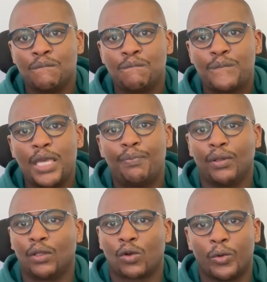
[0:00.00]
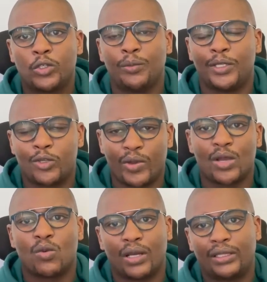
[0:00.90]
people going to be doing
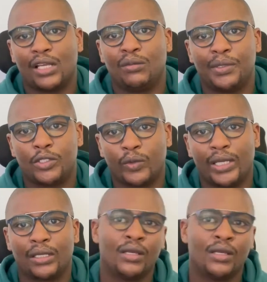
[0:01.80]
what they'll be doing?